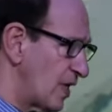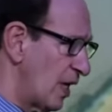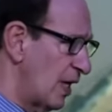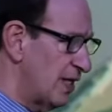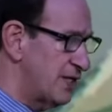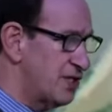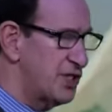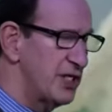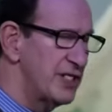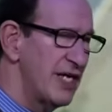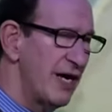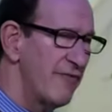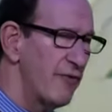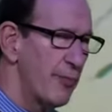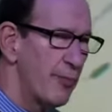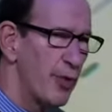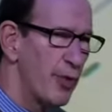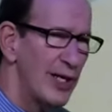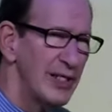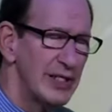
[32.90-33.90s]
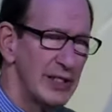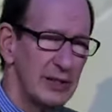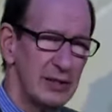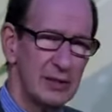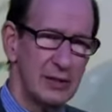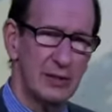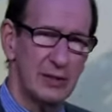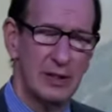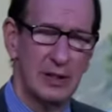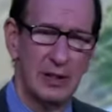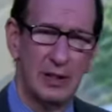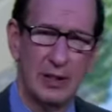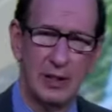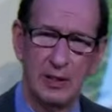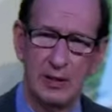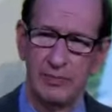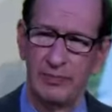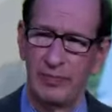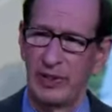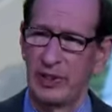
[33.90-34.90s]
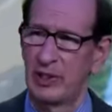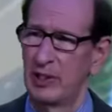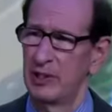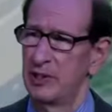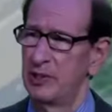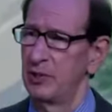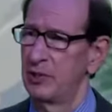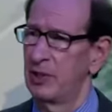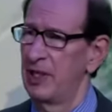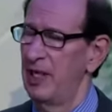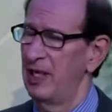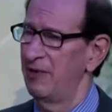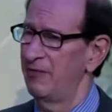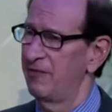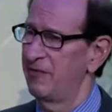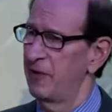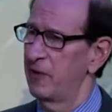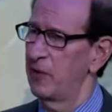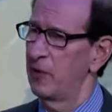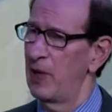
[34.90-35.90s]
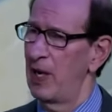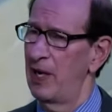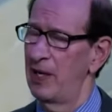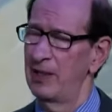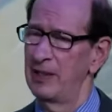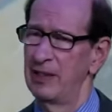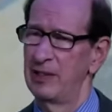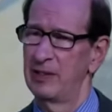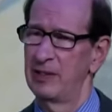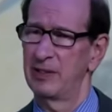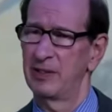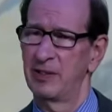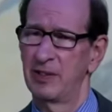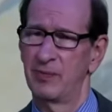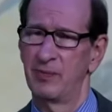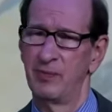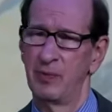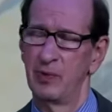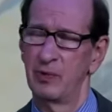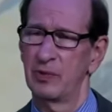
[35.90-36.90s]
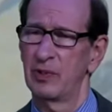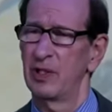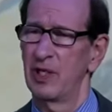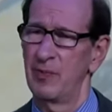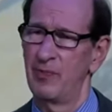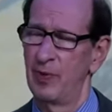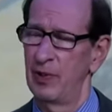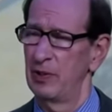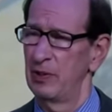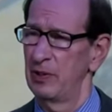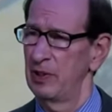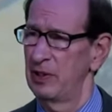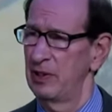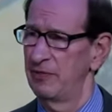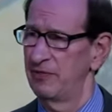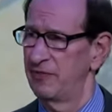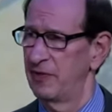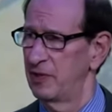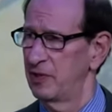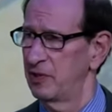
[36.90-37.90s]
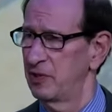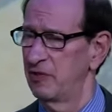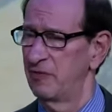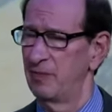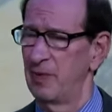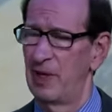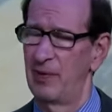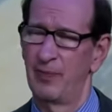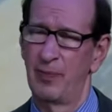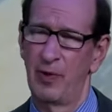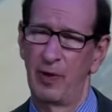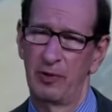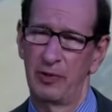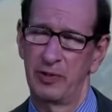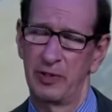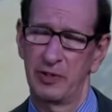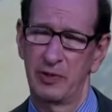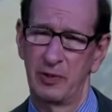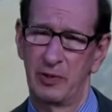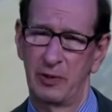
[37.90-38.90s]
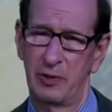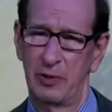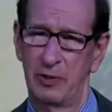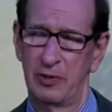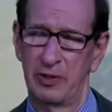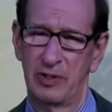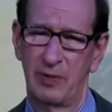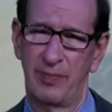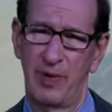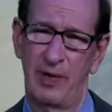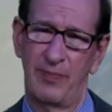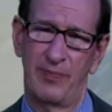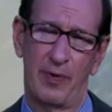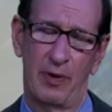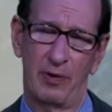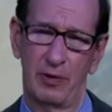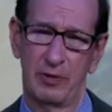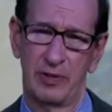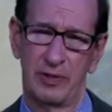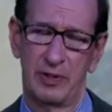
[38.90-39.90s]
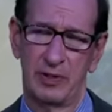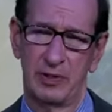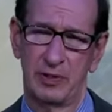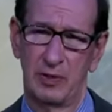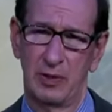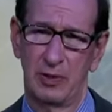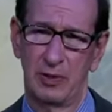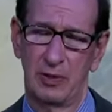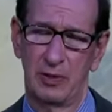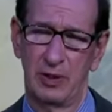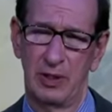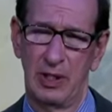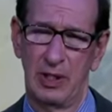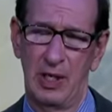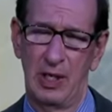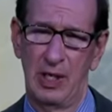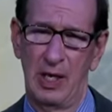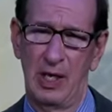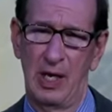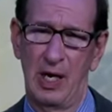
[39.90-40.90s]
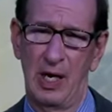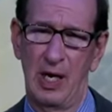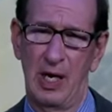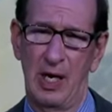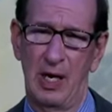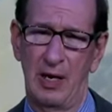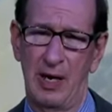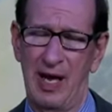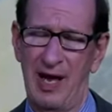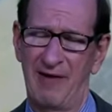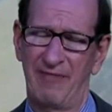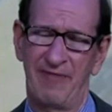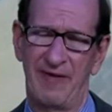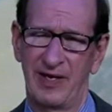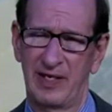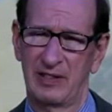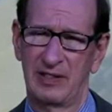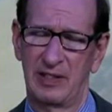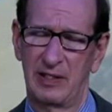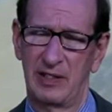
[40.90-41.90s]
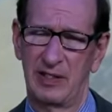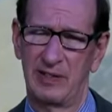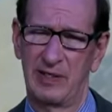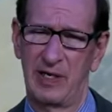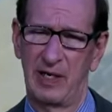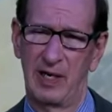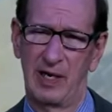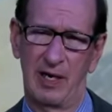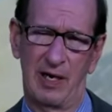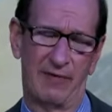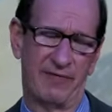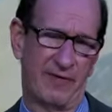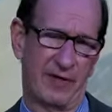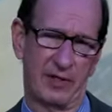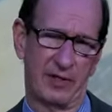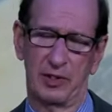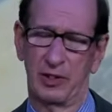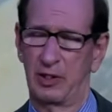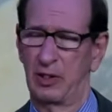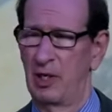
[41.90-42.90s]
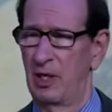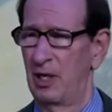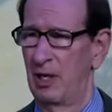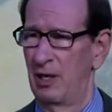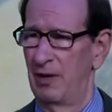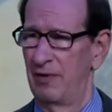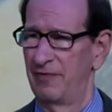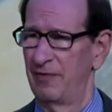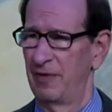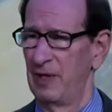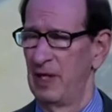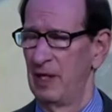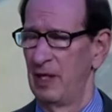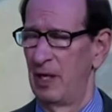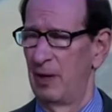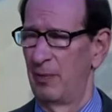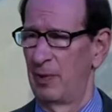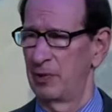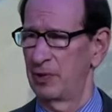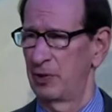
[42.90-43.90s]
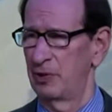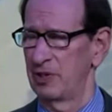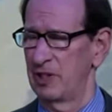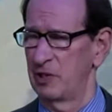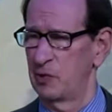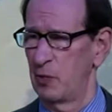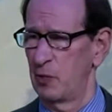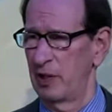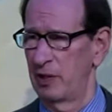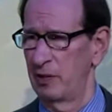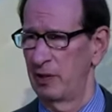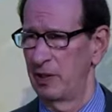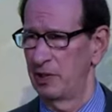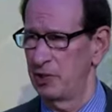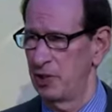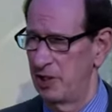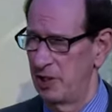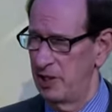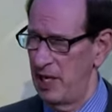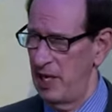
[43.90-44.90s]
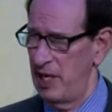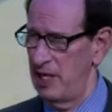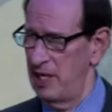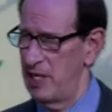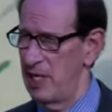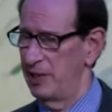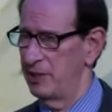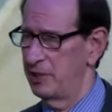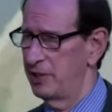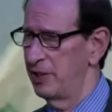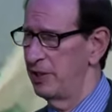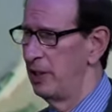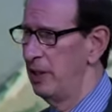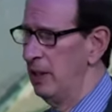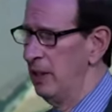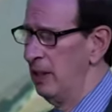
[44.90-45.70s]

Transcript: it's just ever-present, because you can't figure out, is the mood lability a function of bipolar disorder? Is the bipolar disorder uh, affect a, a function of emotional dysregulation and A D H D?